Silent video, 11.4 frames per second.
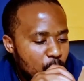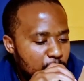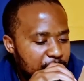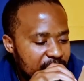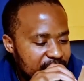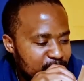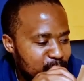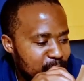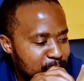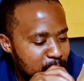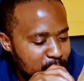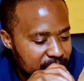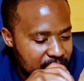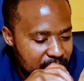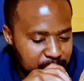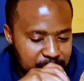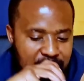All praises to the Most
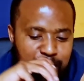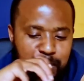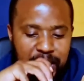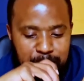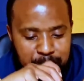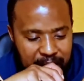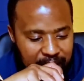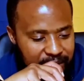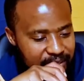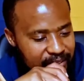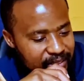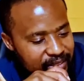High. Let's break bread.